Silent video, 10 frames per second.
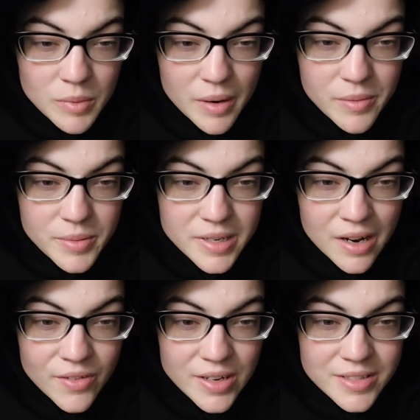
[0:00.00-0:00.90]
probably
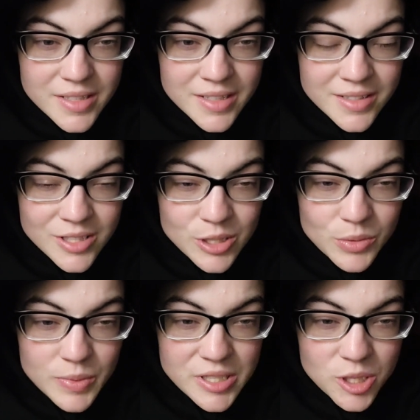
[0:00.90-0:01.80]
not resting
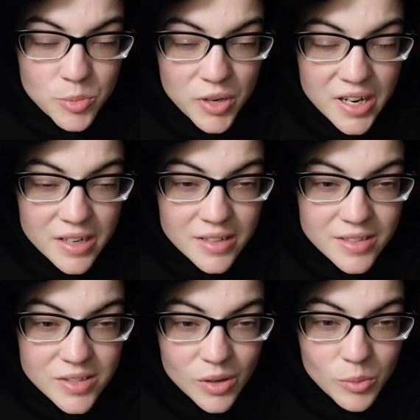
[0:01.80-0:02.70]
until winter break,
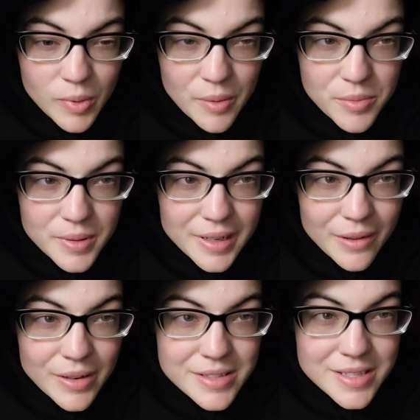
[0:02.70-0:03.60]
so probably
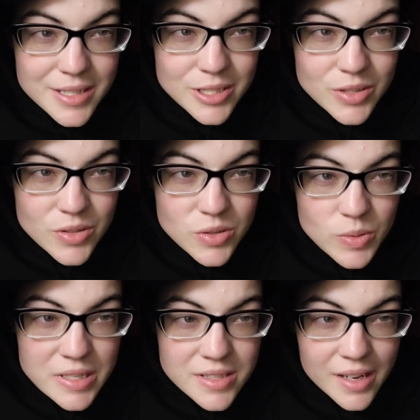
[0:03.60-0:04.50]
not resting until the
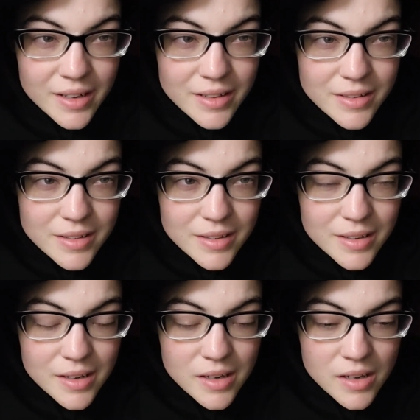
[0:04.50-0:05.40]
22nd.
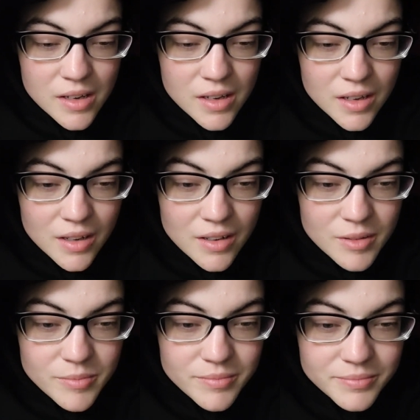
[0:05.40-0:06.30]

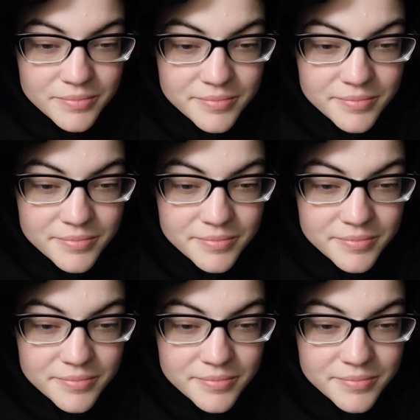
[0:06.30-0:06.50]
Um,